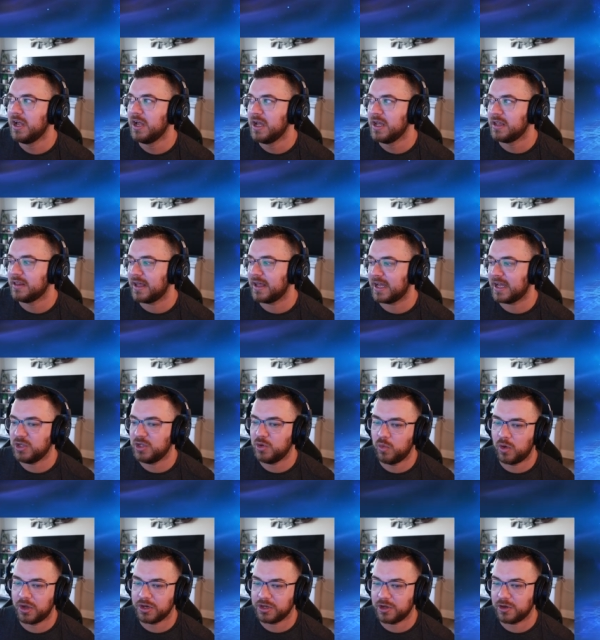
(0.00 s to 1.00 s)
that you
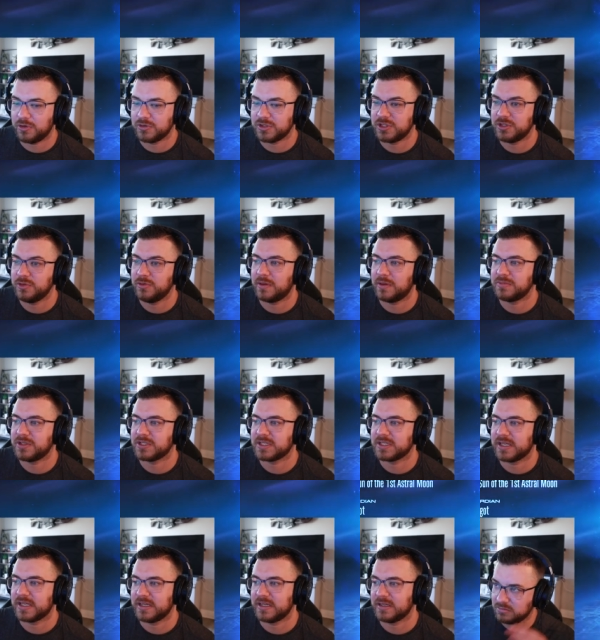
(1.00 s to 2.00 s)
want to go to, I'm just
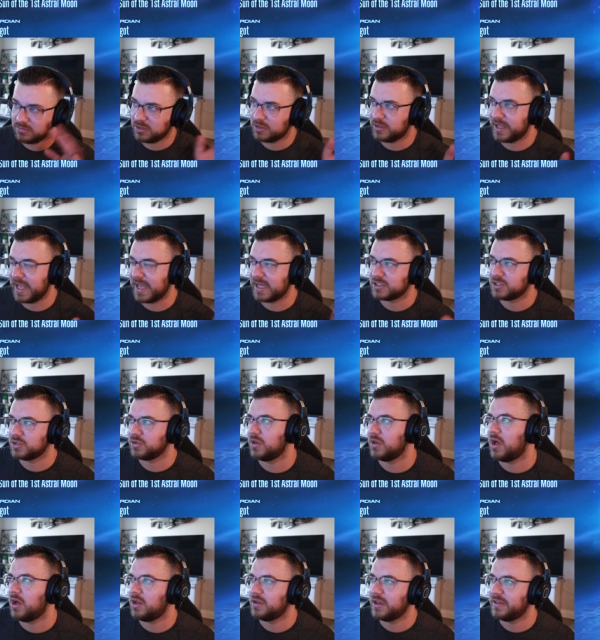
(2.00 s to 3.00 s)
going to cancel
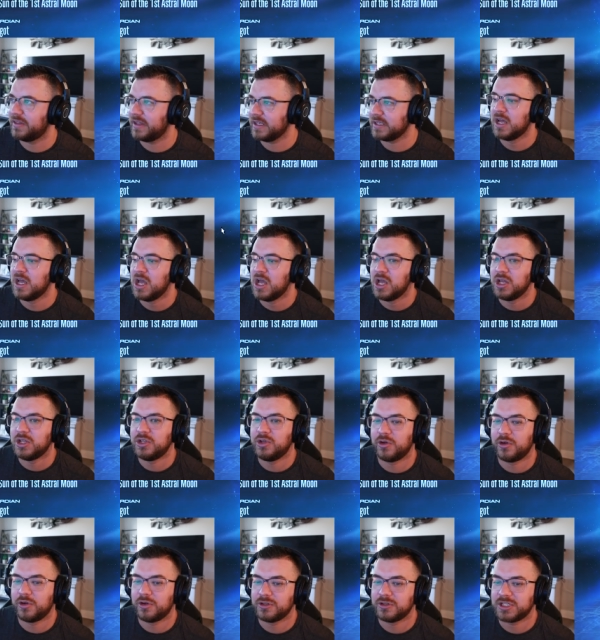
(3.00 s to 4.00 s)
all of this.
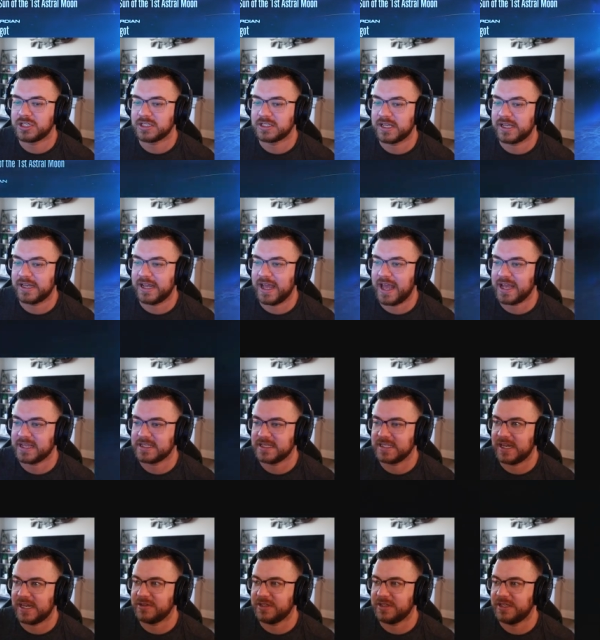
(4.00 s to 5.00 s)
You're just going to exit
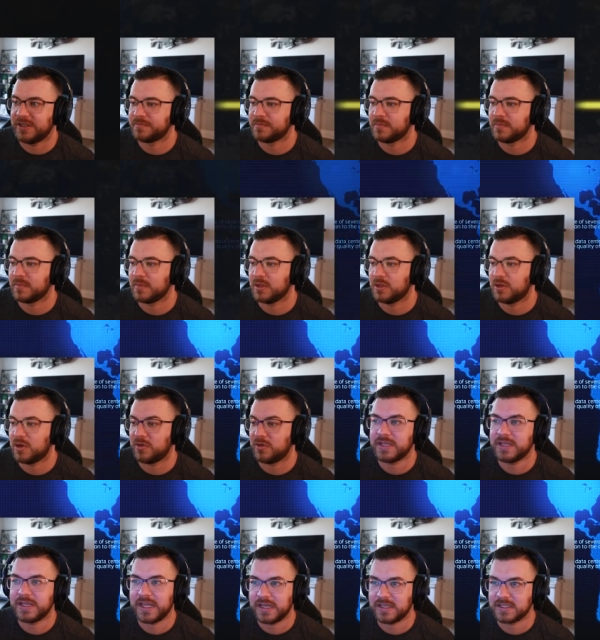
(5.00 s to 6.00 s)
out here, go to
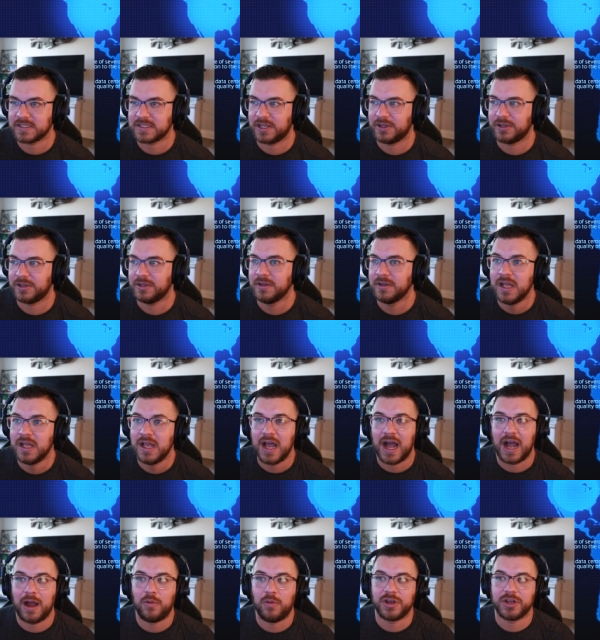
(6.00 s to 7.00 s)
data center.
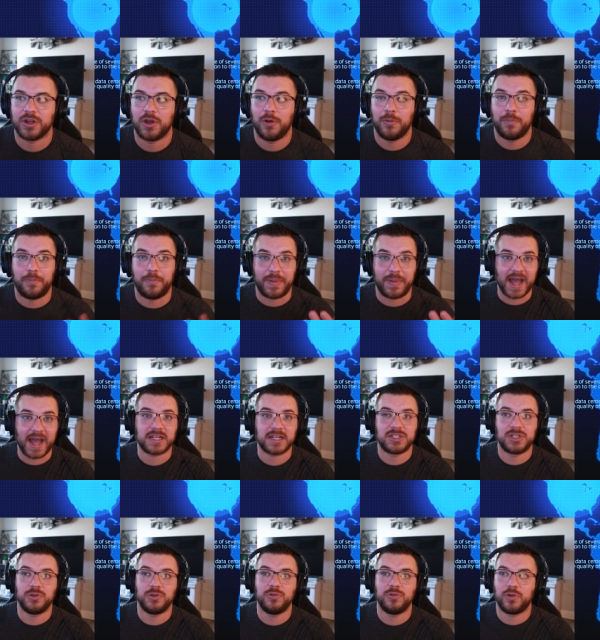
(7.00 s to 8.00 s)
I want to go back
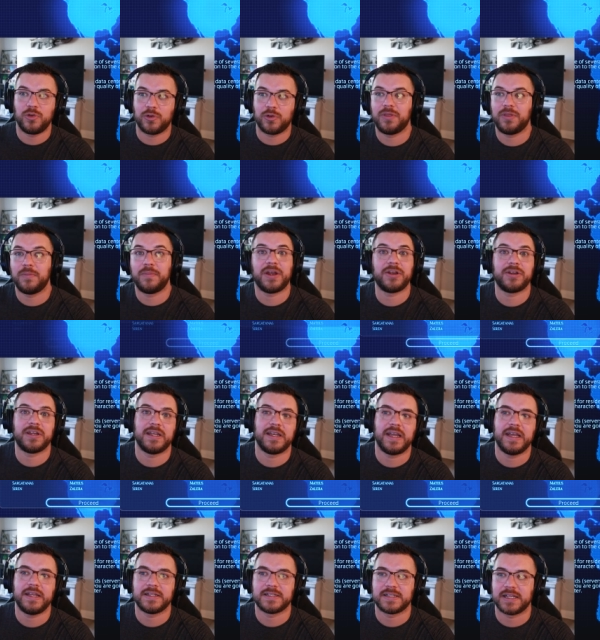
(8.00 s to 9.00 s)
to North American
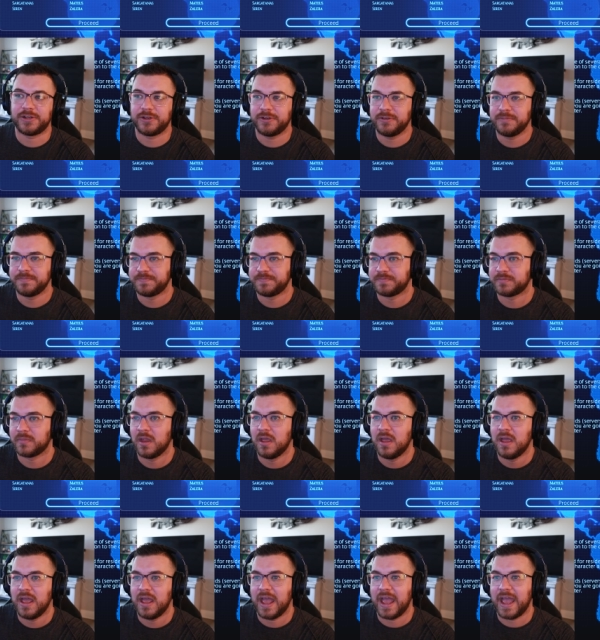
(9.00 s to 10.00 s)
data center,
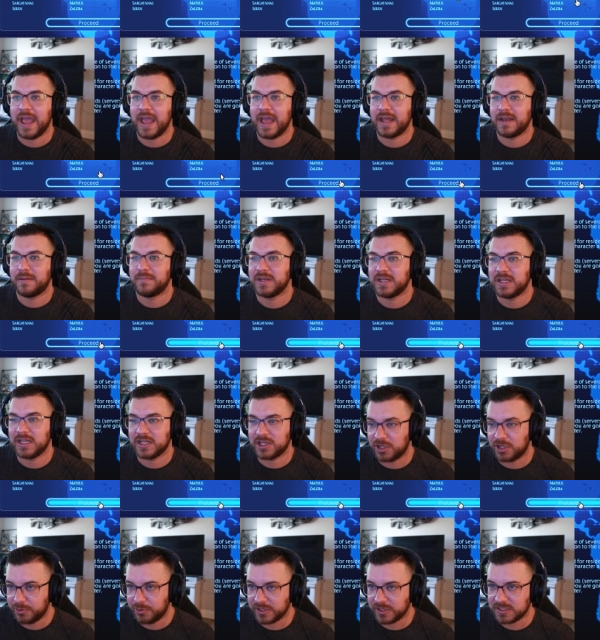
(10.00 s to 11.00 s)
and I'm going to click
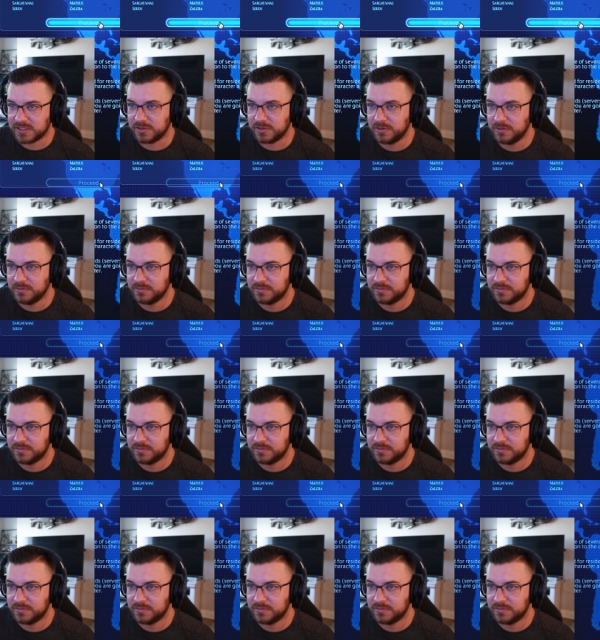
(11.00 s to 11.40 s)
on Crystal.